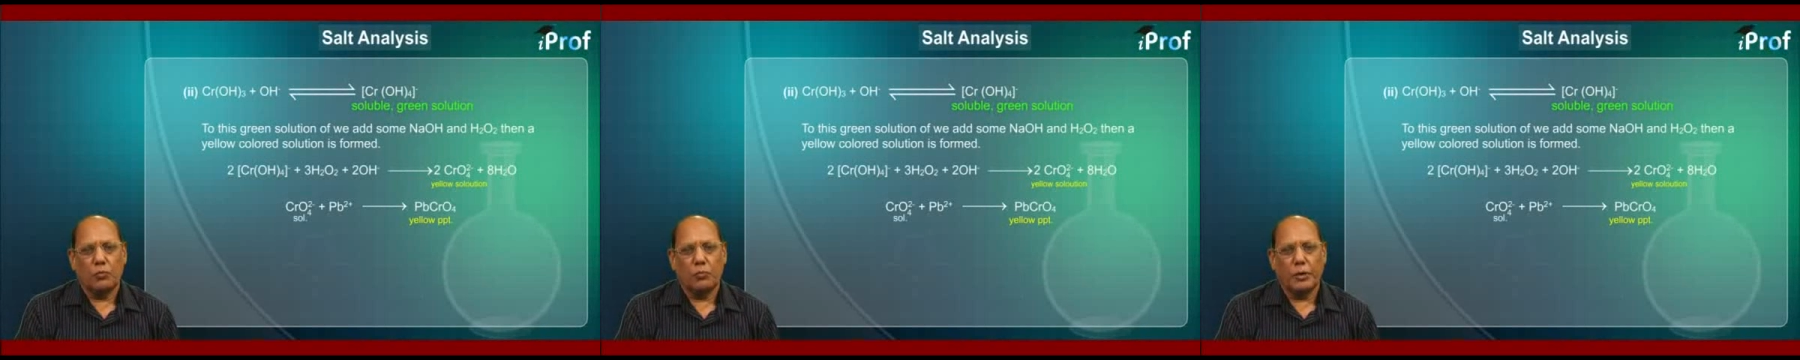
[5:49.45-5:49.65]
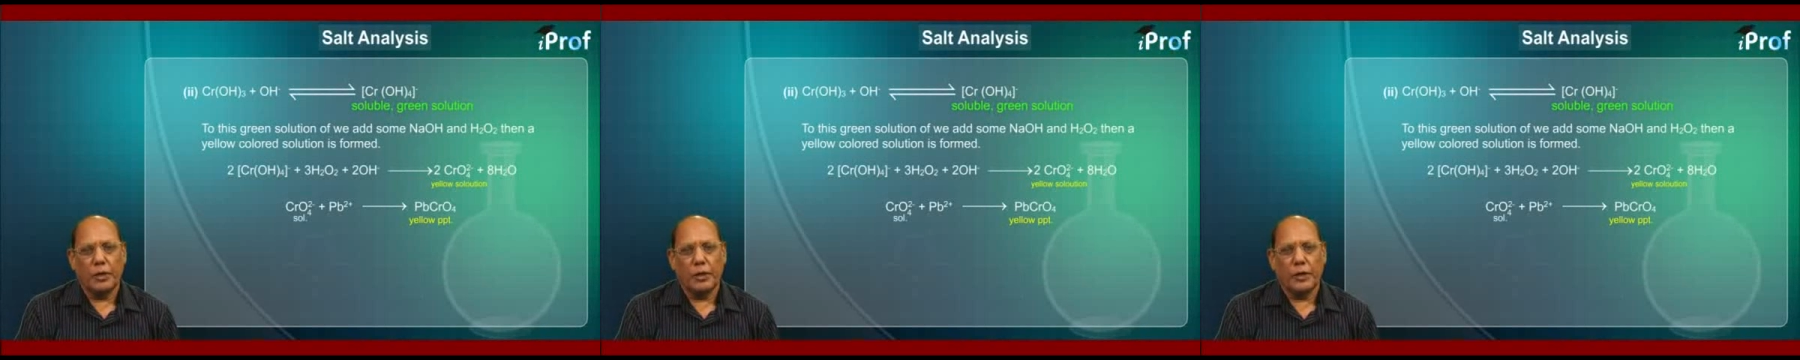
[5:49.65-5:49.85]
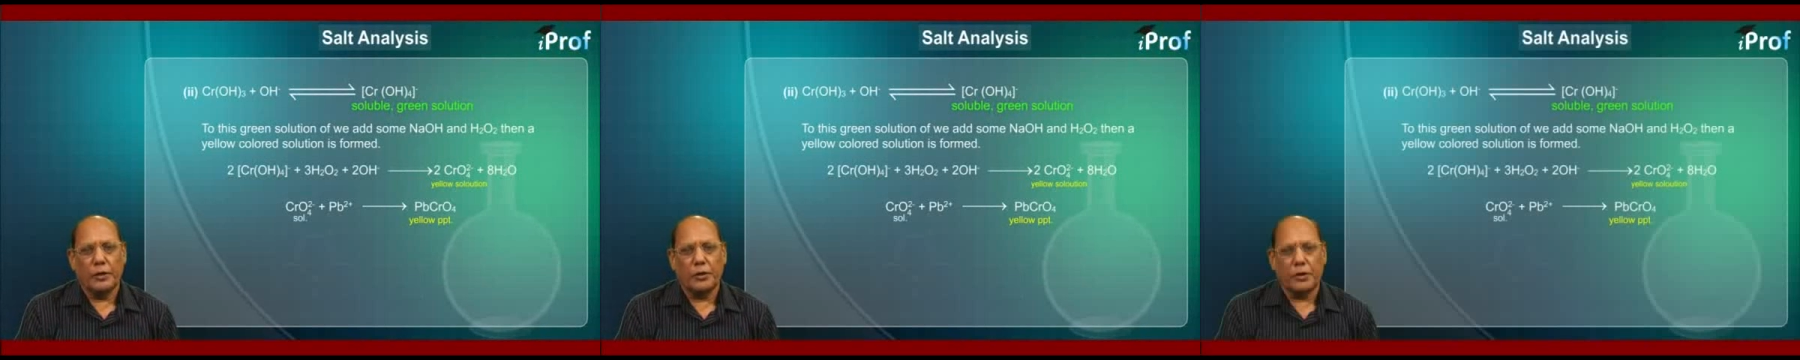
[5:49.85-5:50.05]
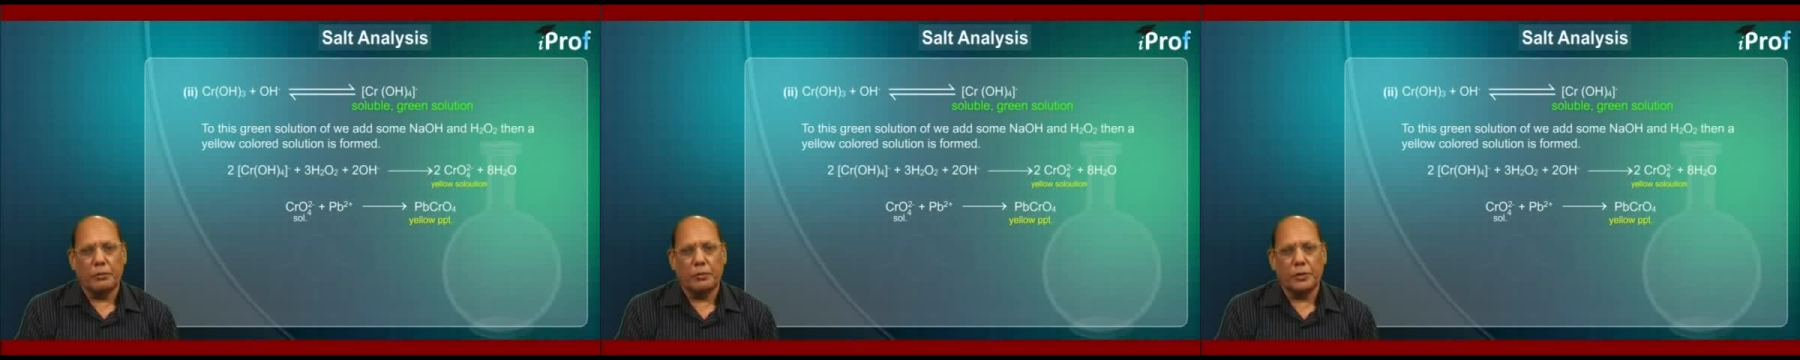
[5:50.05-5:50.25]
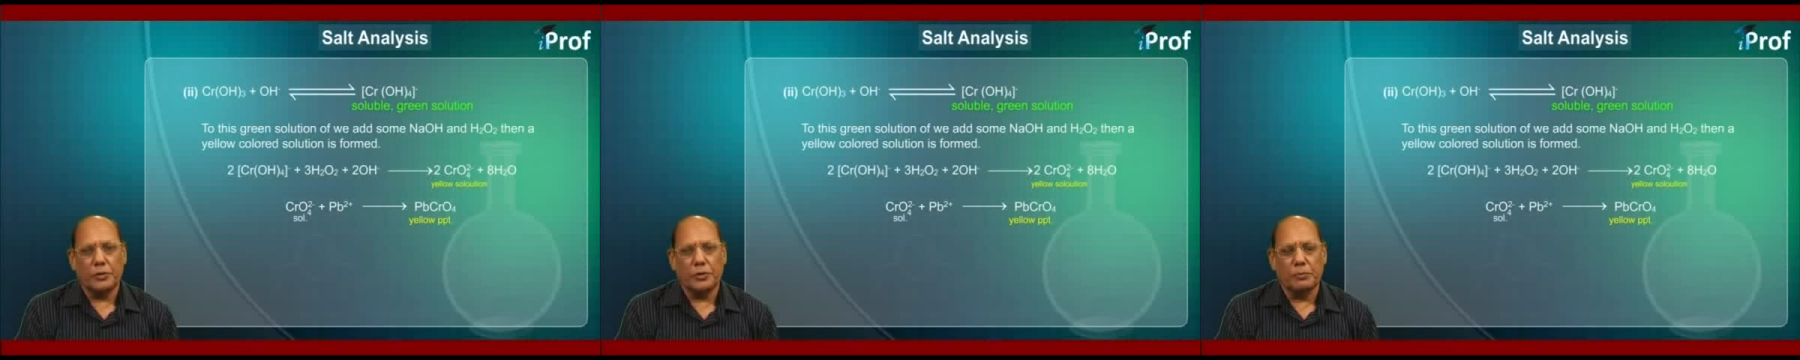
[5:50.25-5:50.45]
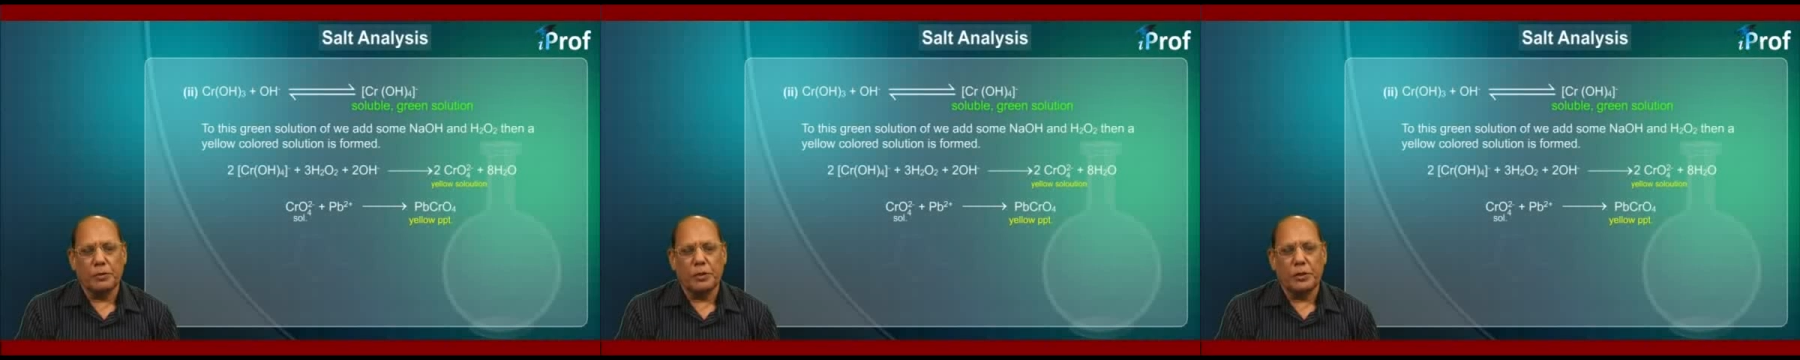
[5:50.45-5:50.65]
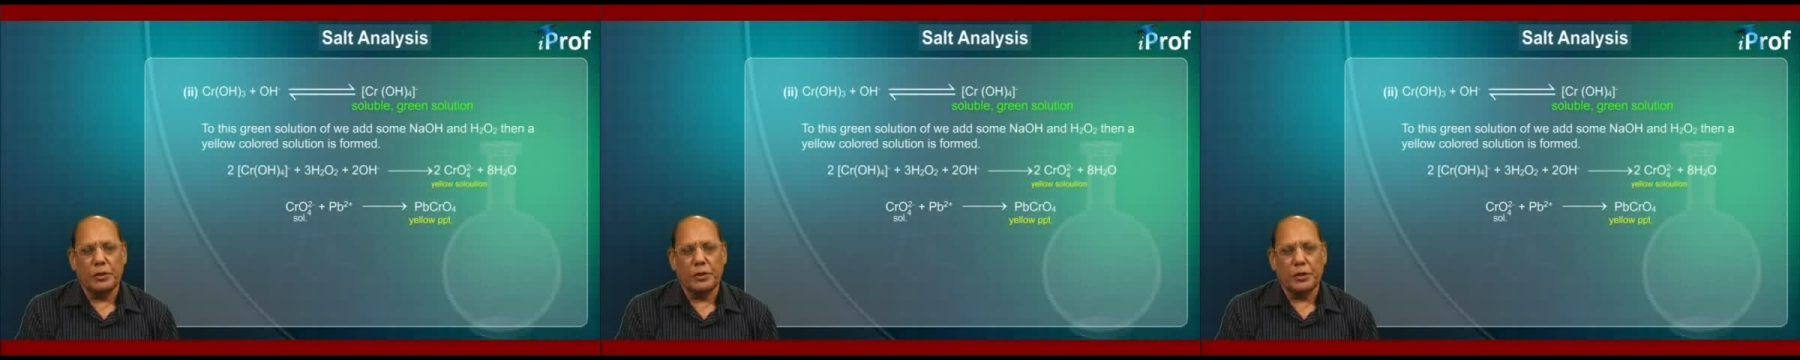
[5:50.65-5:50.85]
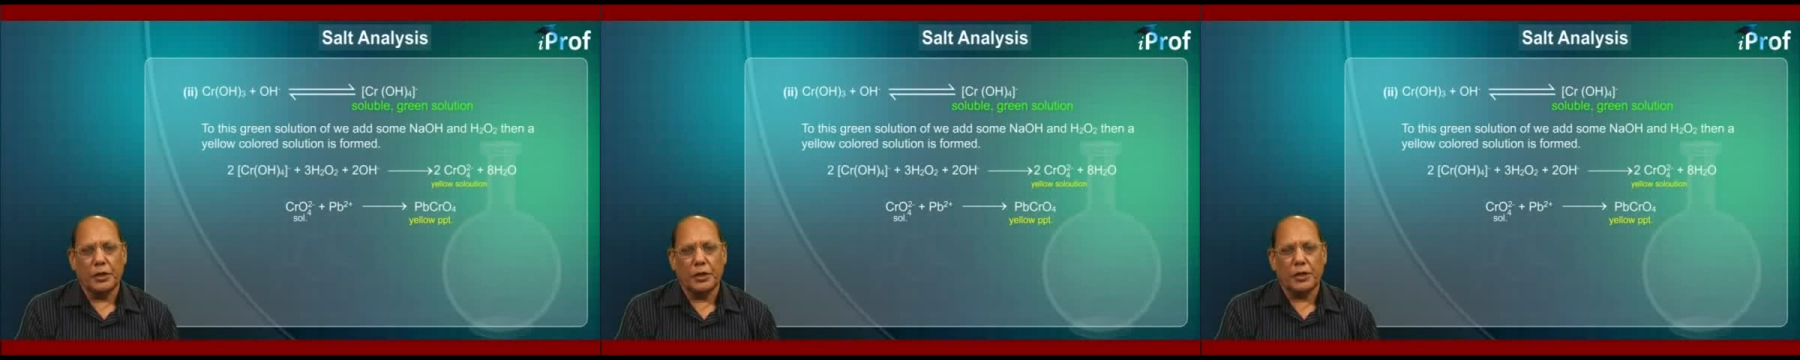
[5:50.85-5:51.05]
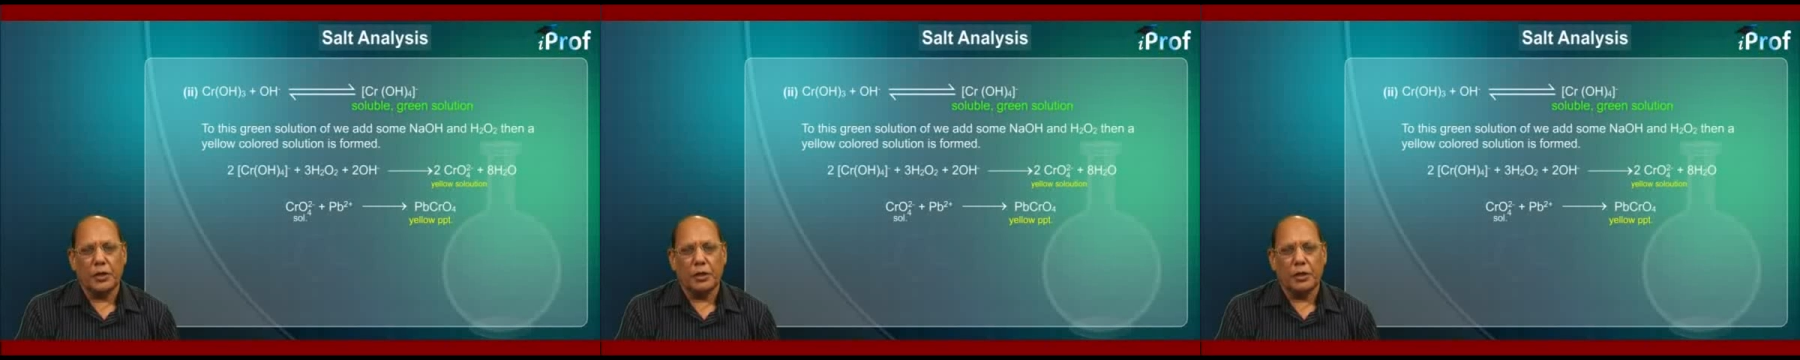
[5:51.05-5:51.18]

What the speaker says: We get reversibly a